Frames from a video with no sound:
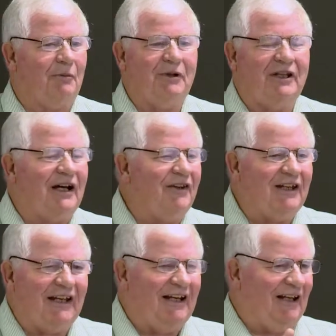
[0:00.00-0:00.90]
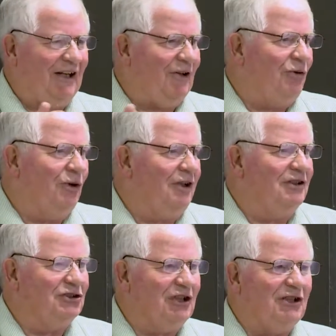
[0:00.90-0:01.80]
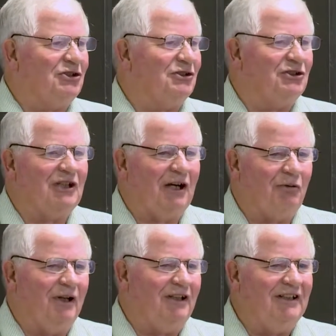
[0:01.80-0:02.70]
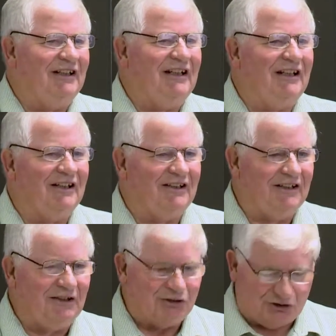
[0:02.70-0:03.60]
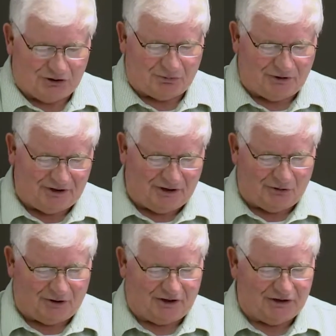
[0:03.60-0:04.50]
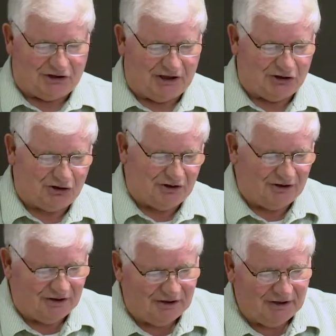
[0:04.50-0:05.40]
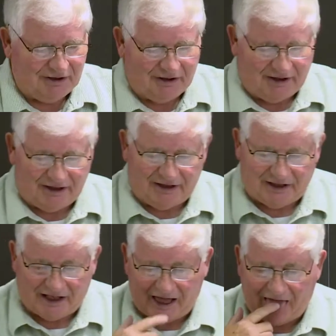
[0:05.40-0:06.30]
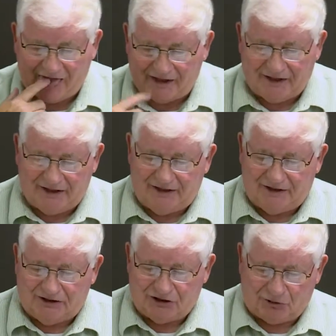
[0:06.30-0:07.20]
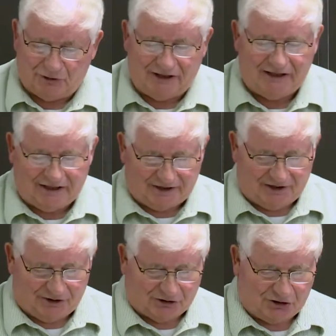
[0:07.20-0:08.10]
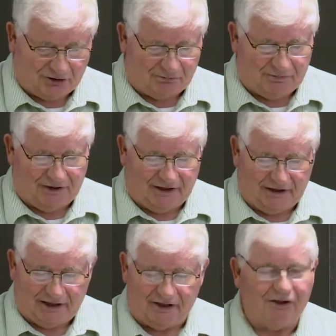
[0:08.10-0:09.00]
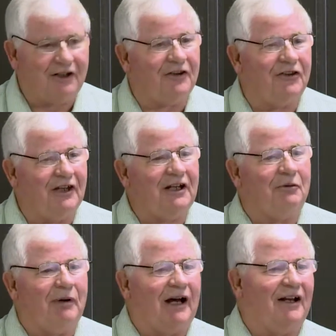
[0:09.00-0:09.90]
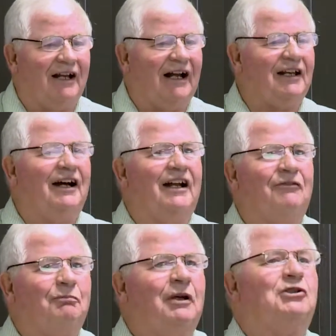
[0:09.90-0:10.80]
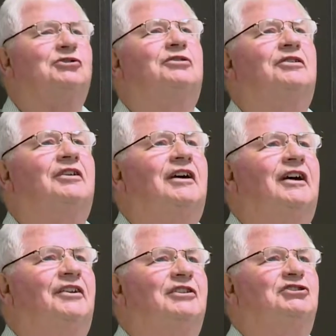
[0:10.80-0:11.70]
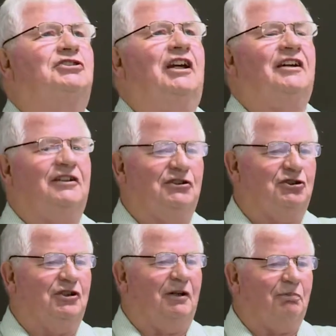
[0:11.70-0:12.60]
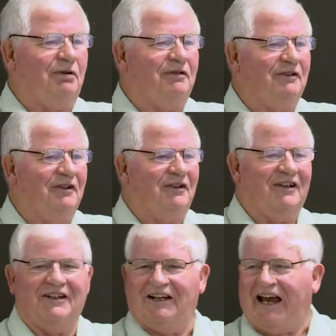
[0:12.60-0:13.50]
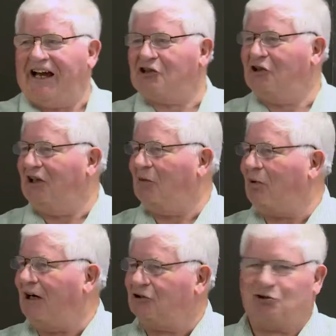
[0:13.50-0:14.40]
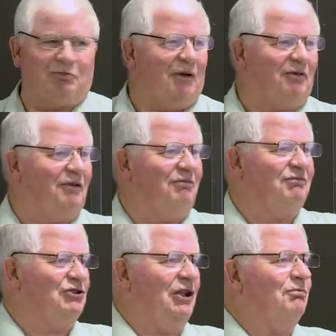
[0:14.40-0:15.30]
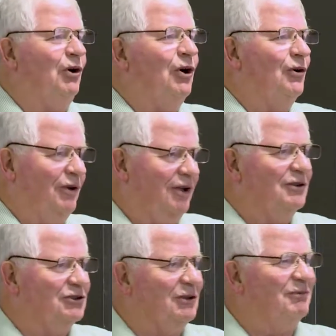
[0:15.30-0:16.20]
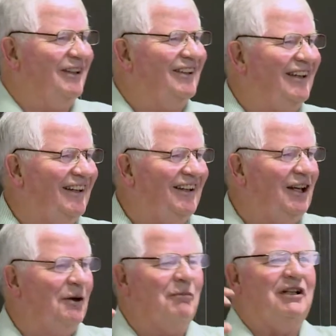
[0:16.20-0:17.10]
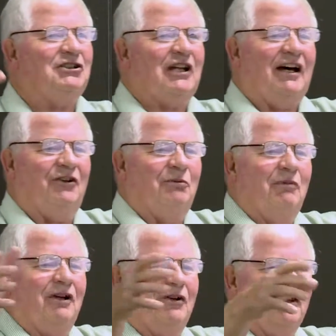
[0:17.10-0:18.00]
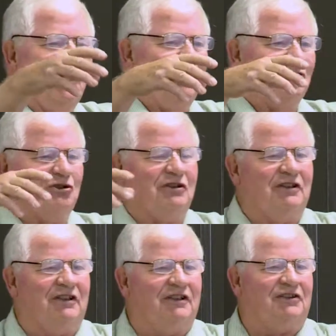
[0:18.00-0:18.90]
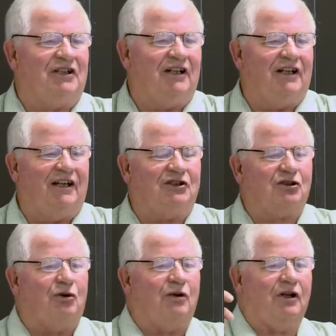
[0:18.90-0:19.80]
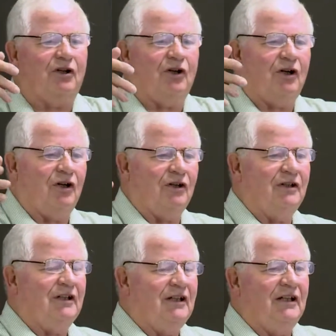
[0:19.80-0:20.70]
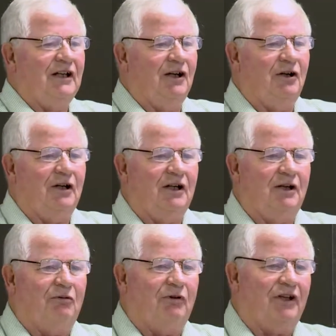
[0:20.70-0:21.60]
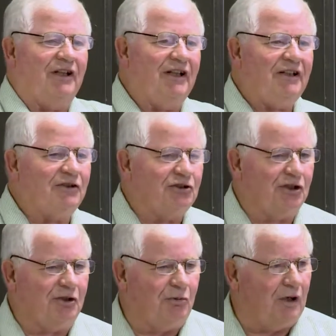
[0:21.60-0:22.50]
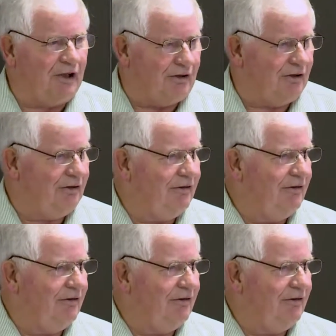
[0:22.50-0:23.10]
I mean, I think any organization is that way. You need leadership within the organization. And so we need that leadership. And you could think about it, and I kind of picture the sailing ship, in the Acts of the Apostles, maybe with St. Paul on it or something, okay? But it's out in the middle of the ocean, and it's going along. Well, the leader's at the rudder,